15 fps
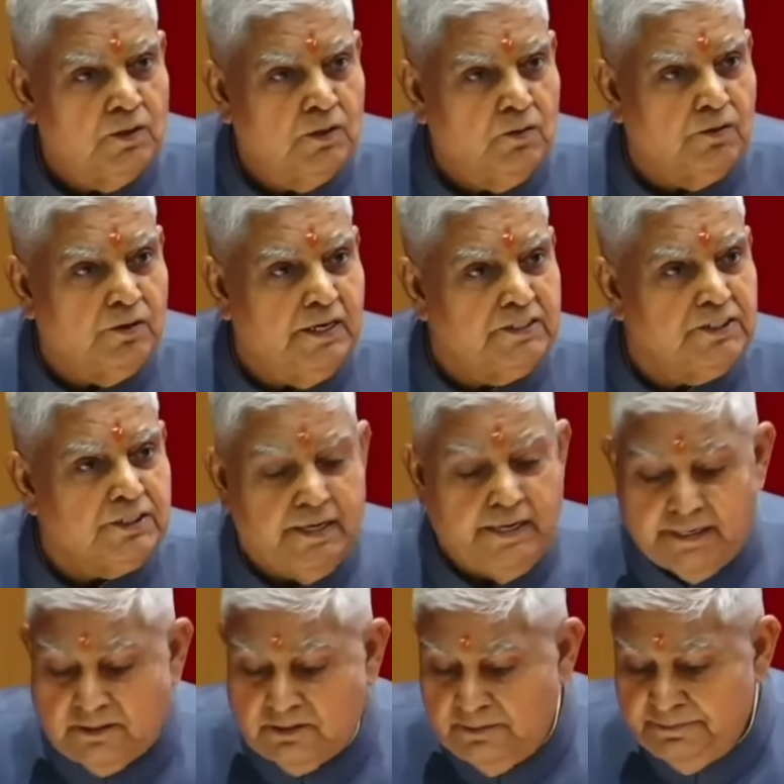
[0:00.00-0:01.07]
or
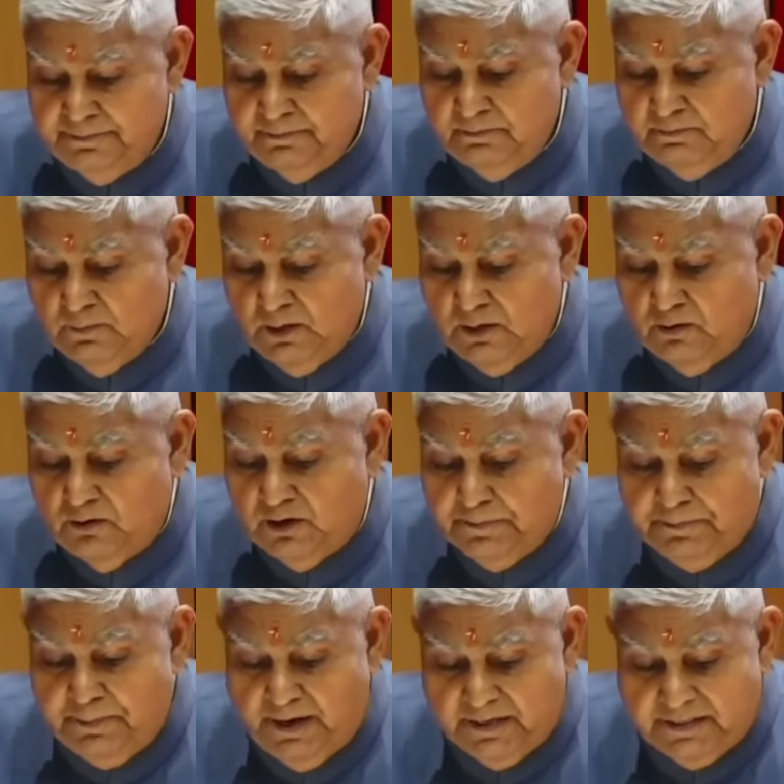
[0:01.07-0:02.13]
legislate or
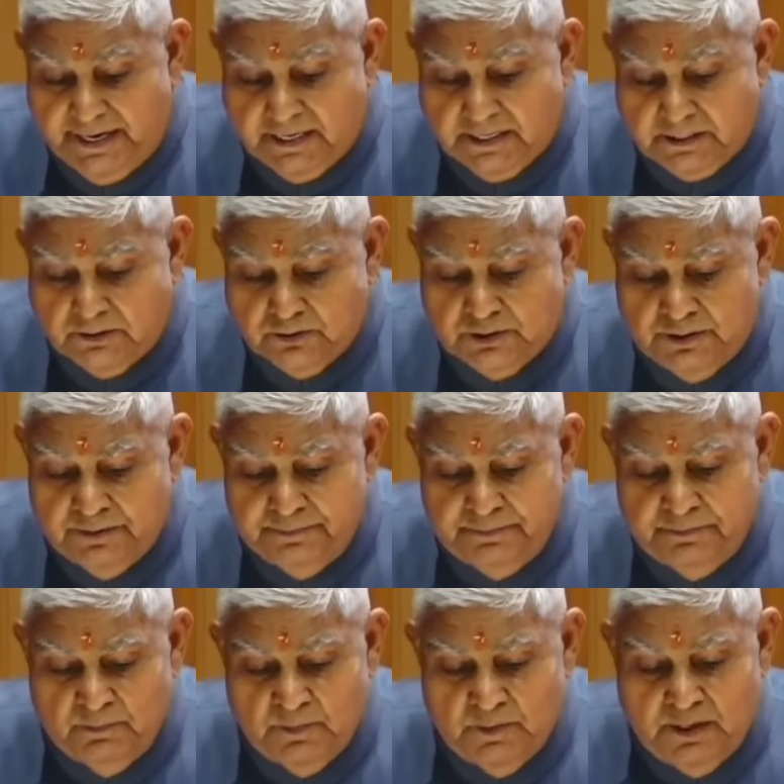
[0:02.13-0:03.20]
impart directives
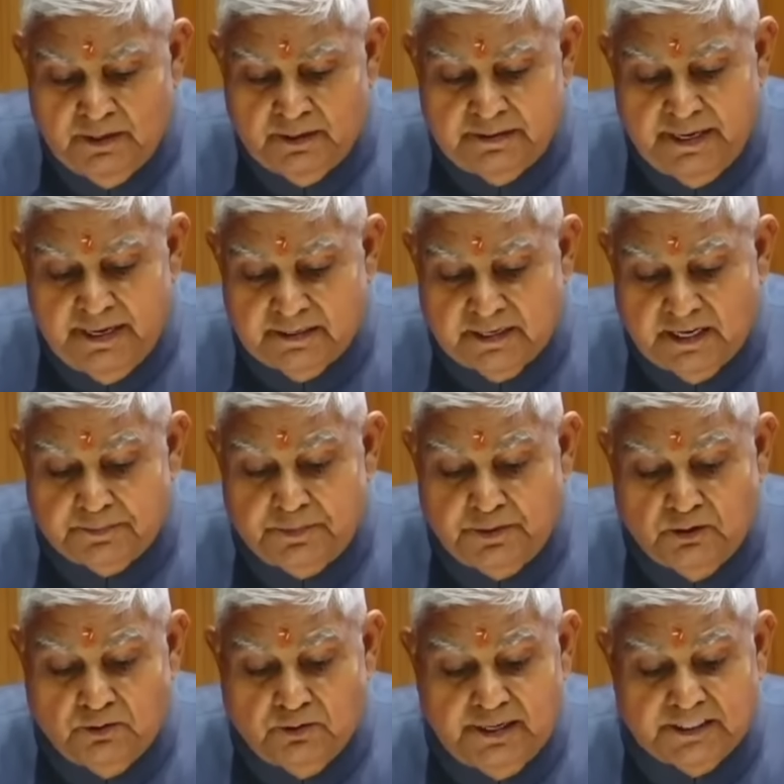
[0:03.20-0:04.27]
that are
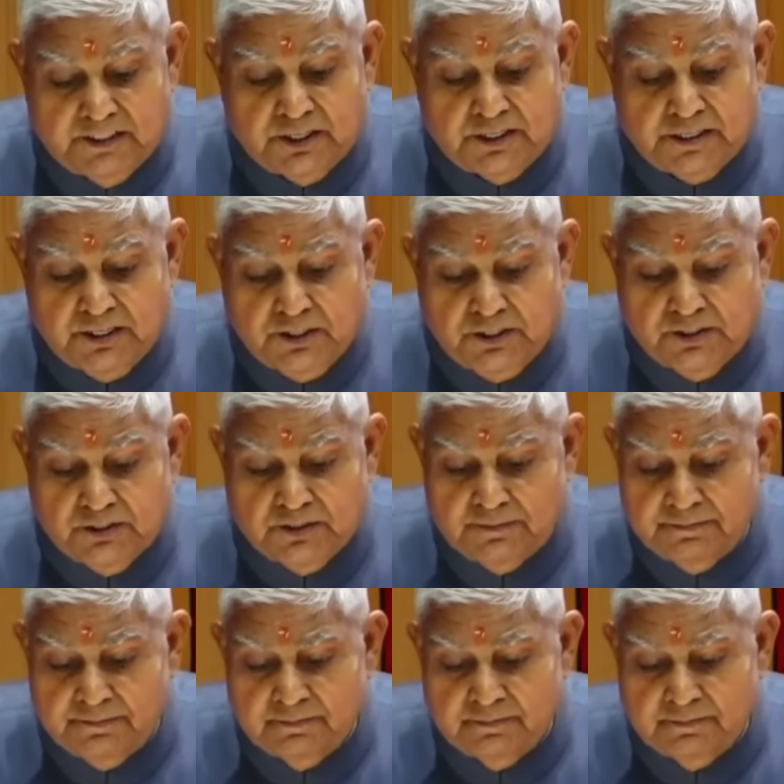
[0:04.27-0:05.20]
beyond legislations.